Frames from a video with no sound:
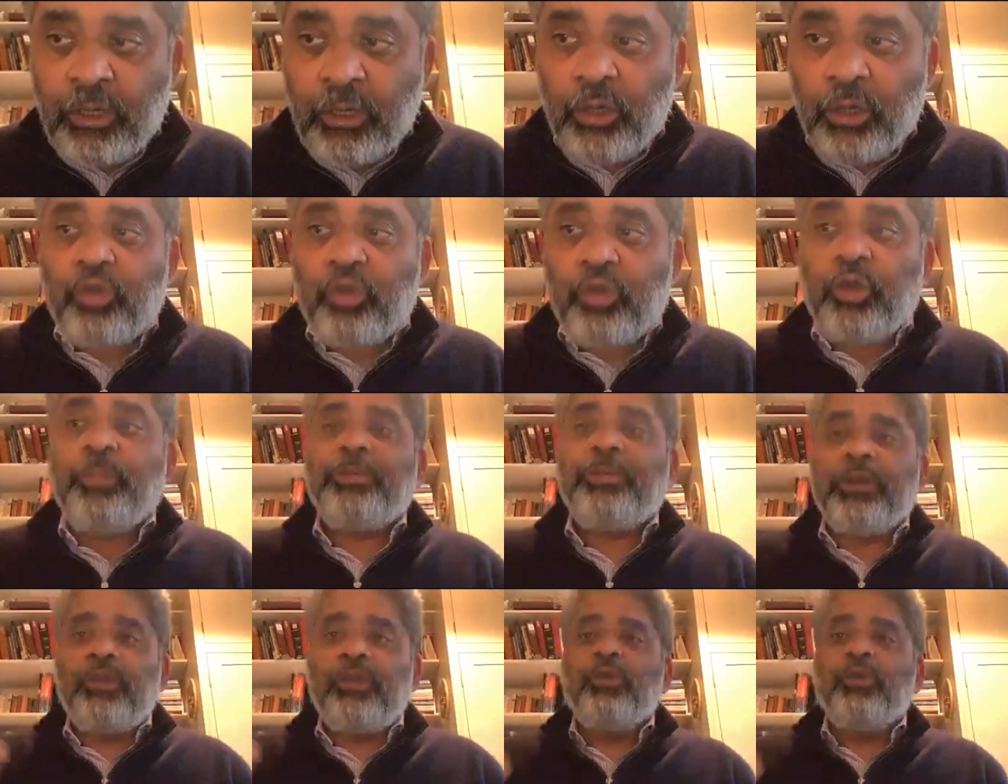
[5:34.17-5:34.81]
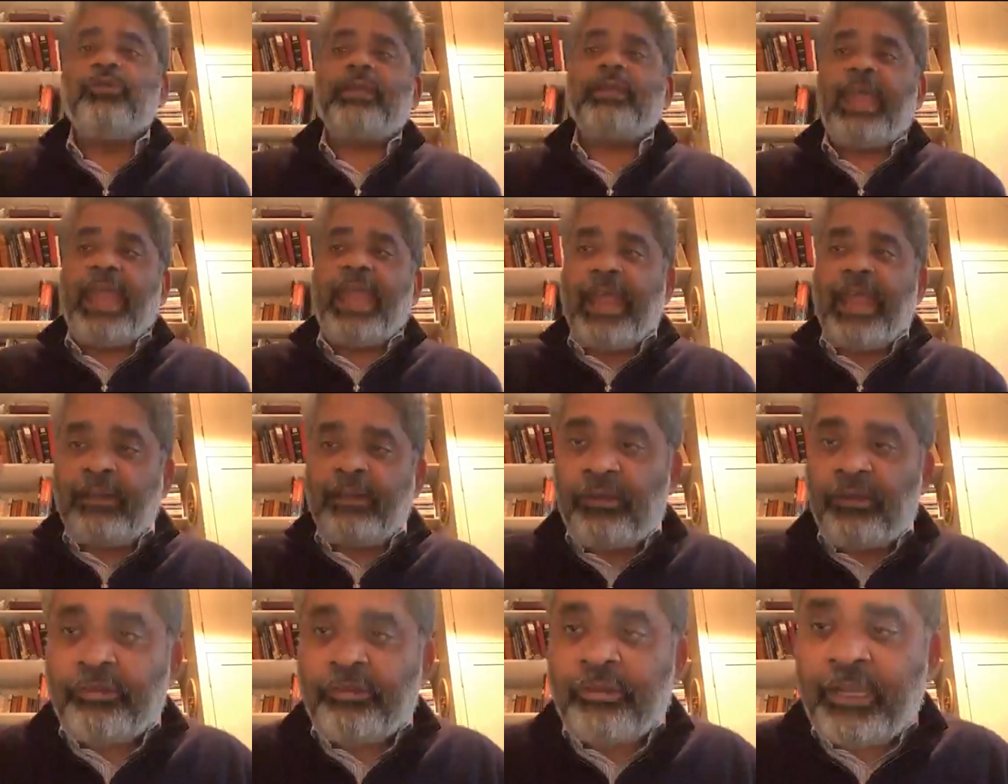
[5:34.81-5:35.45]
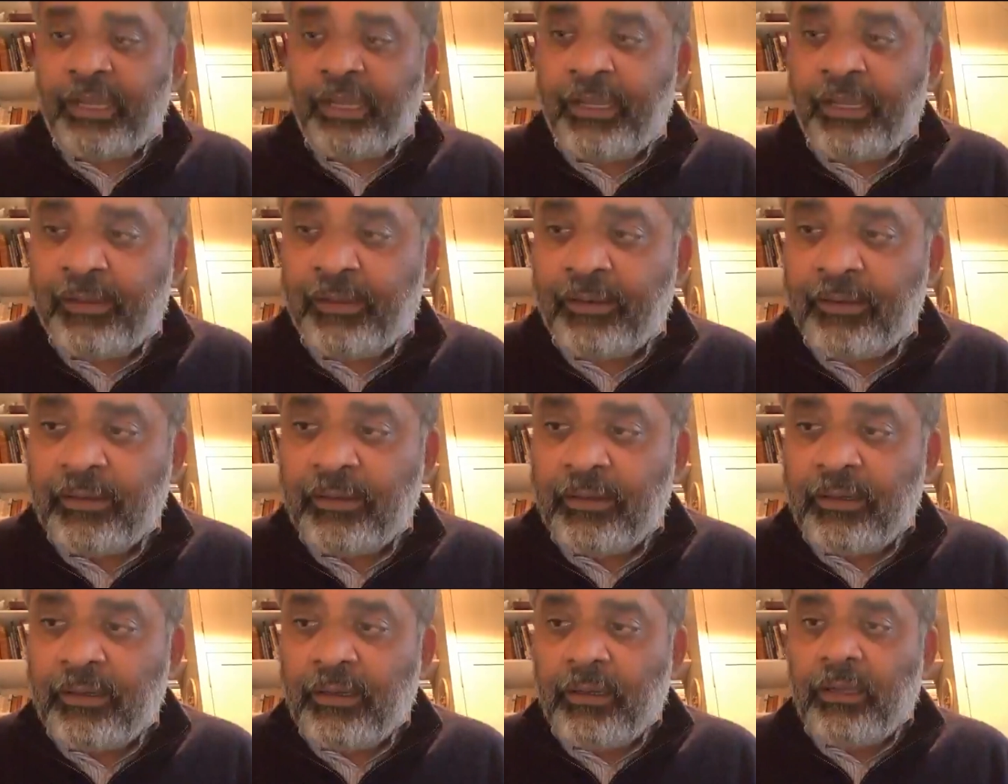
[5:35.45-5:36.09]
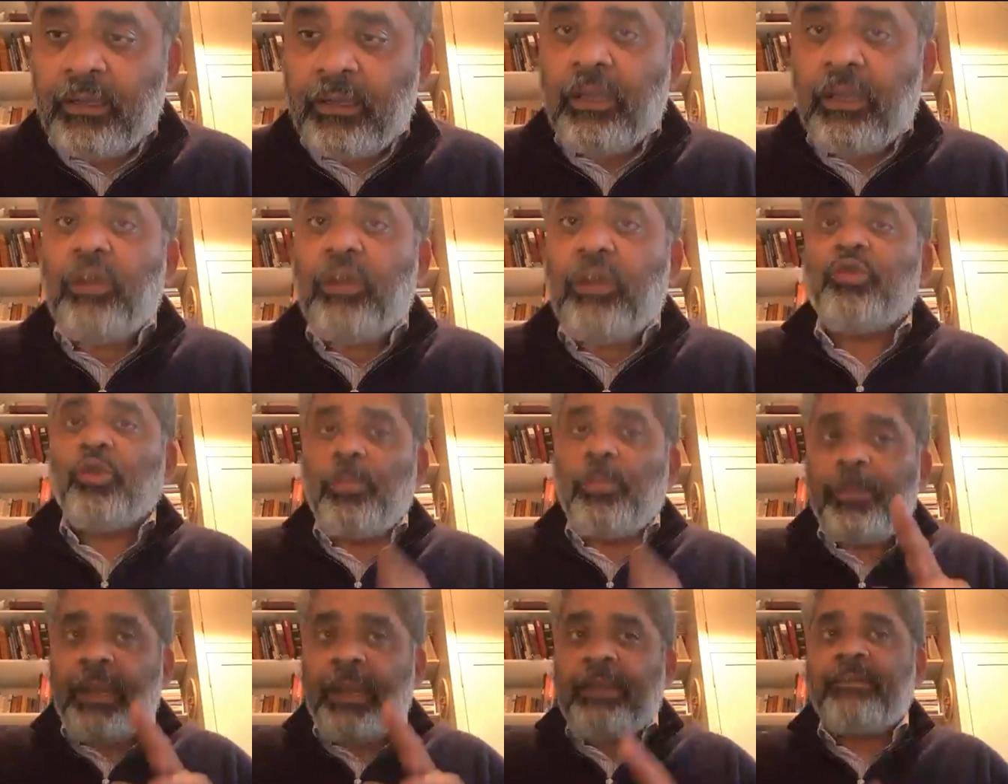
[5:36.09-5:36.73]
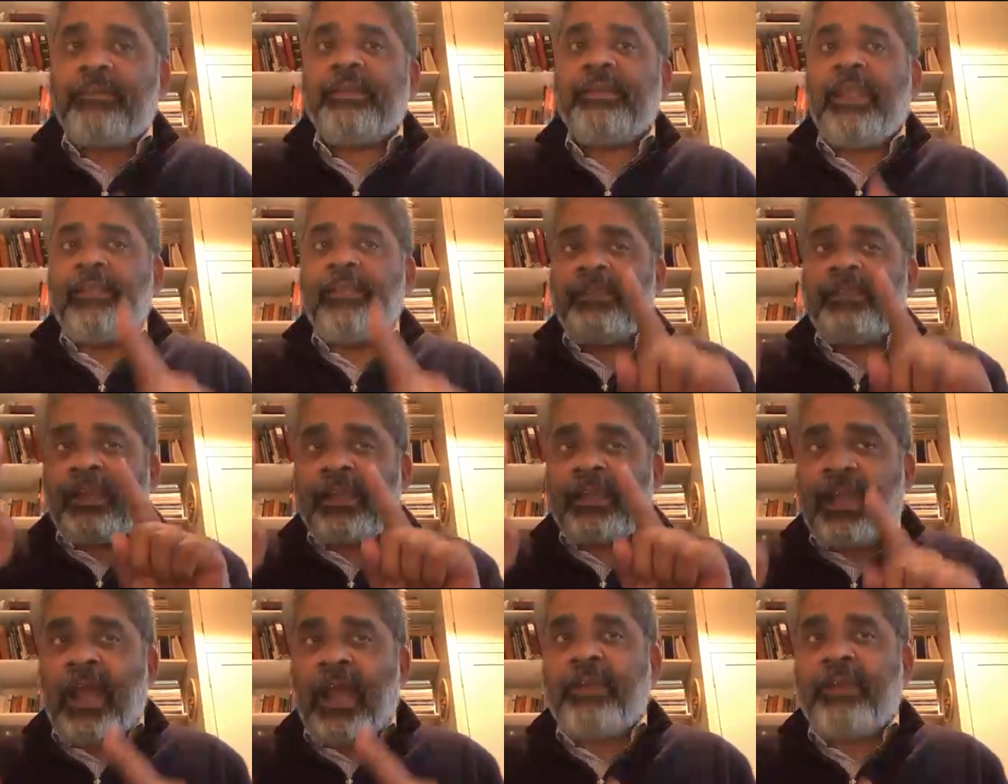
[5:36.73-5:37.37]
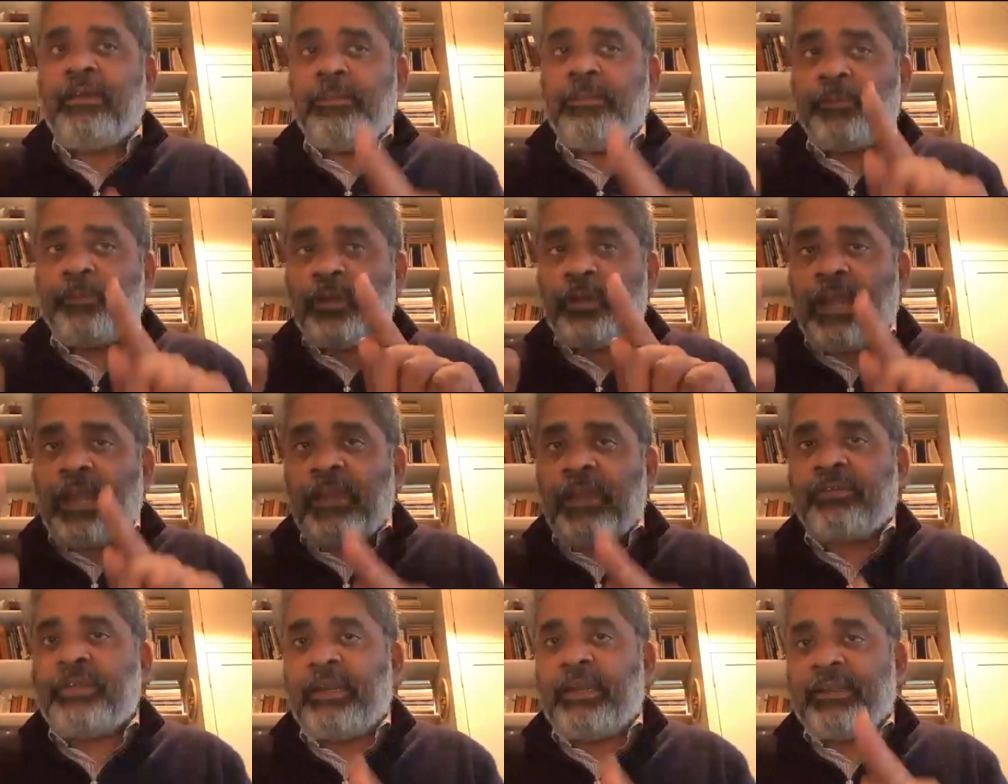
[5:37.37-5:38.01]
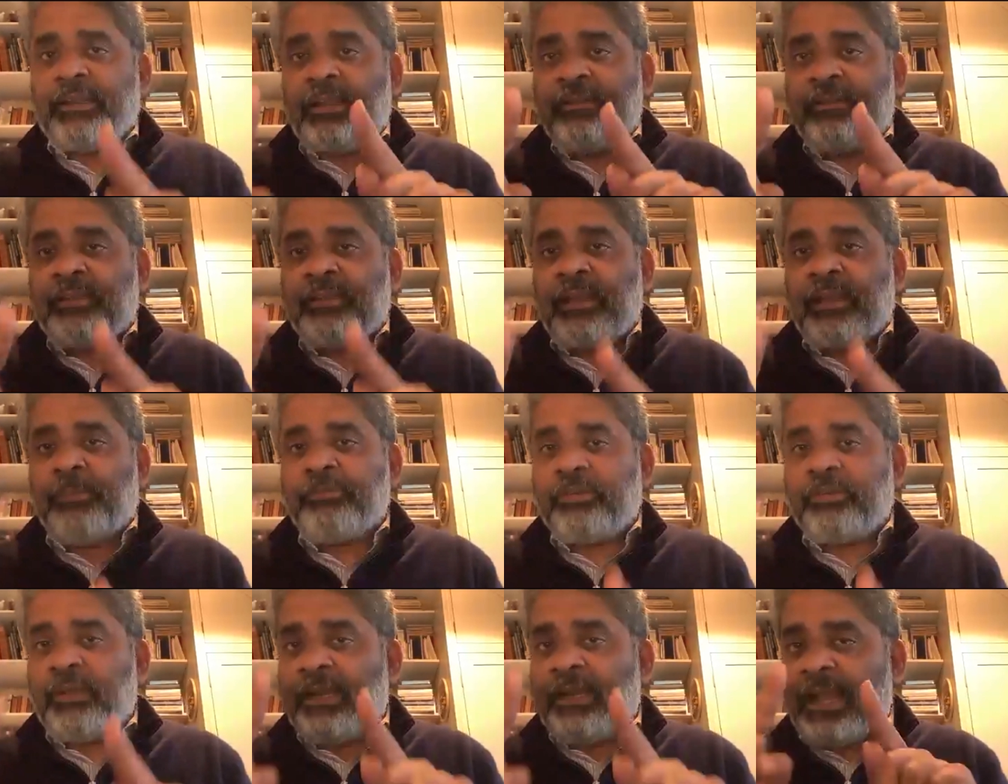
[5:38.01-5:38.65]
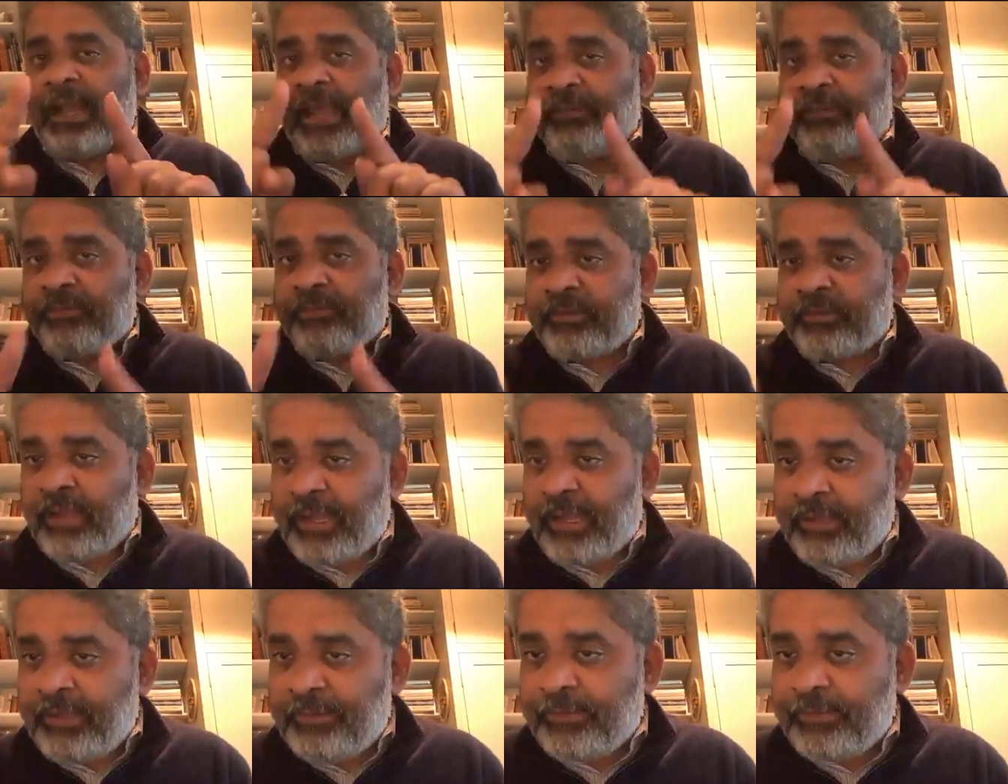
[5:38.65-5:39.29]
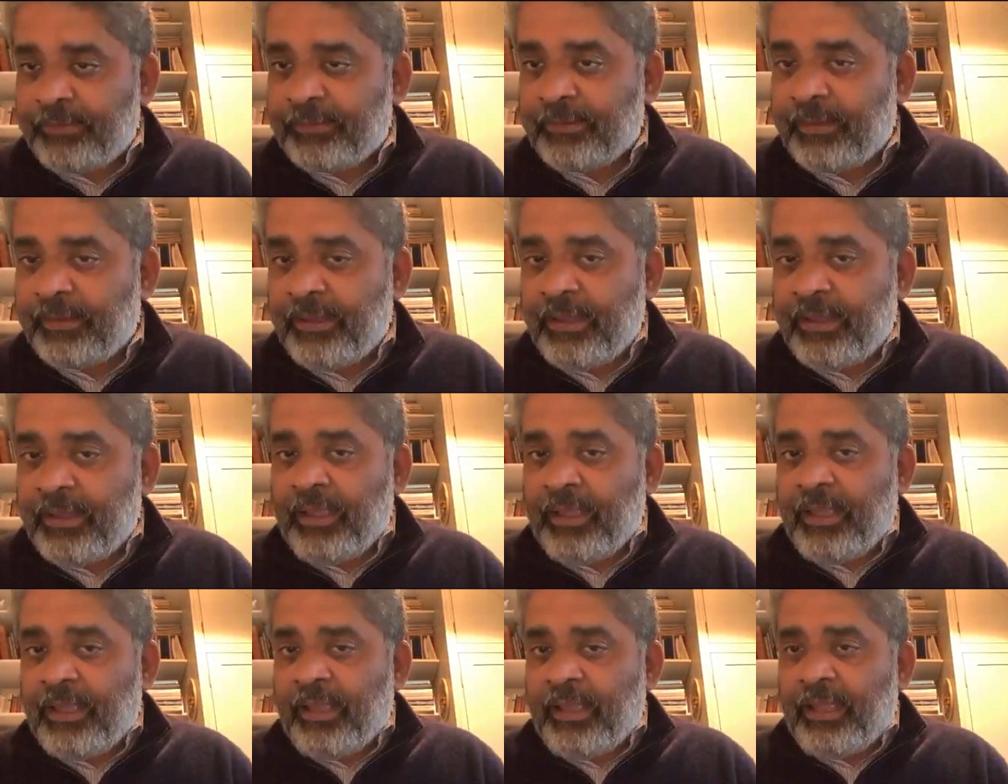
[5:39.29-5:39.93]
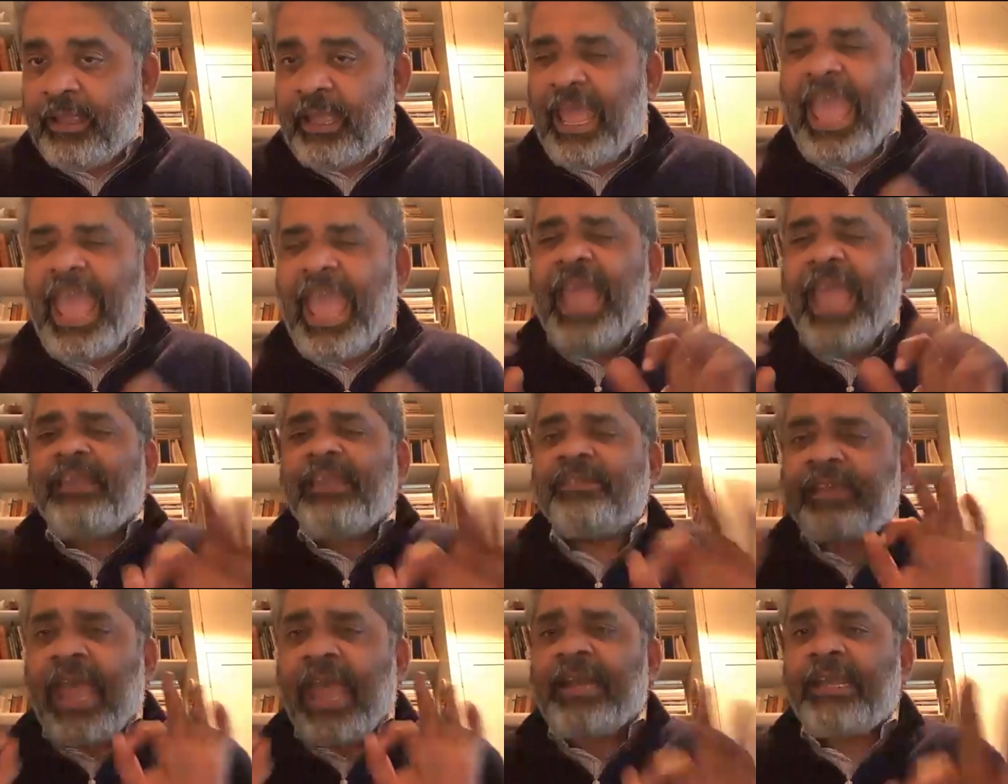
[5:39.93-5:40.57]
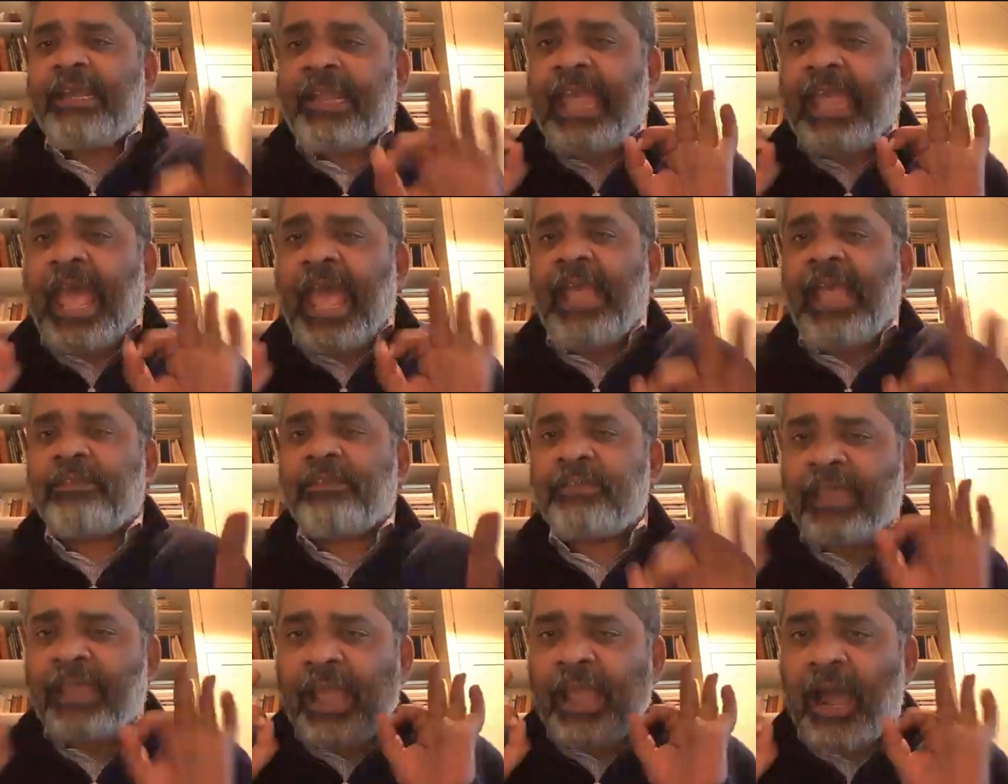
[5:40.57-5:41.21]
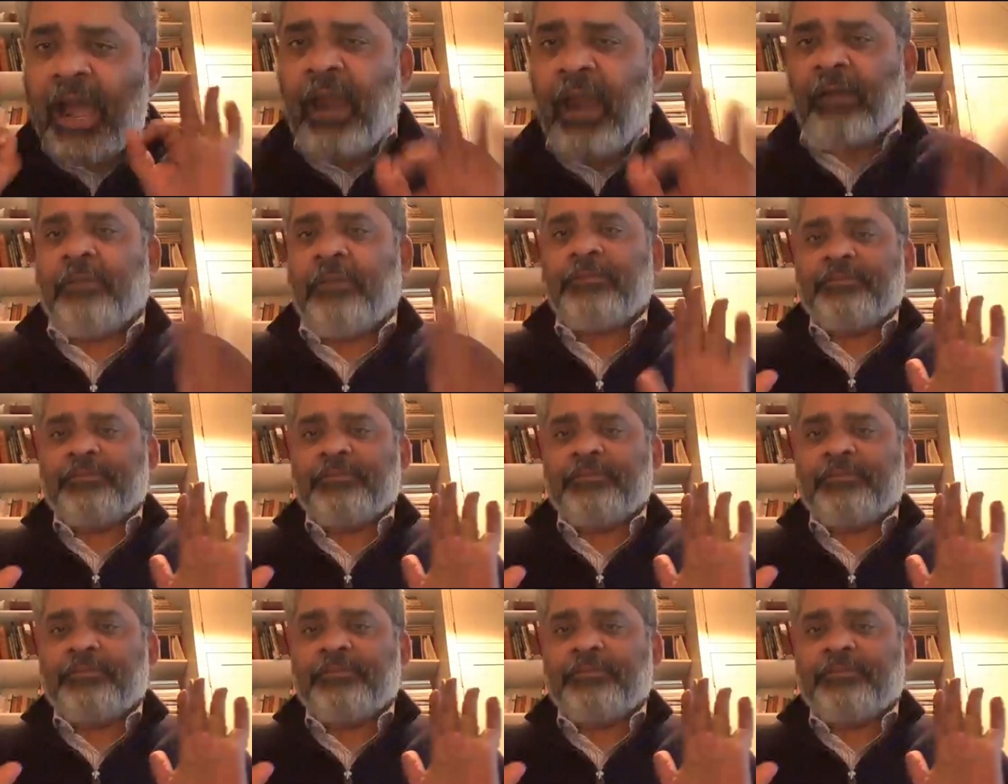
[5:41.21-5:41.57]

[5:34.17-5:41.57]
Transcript: to produce energy, to maintain the current production and consumption lifestyles exactly as they are.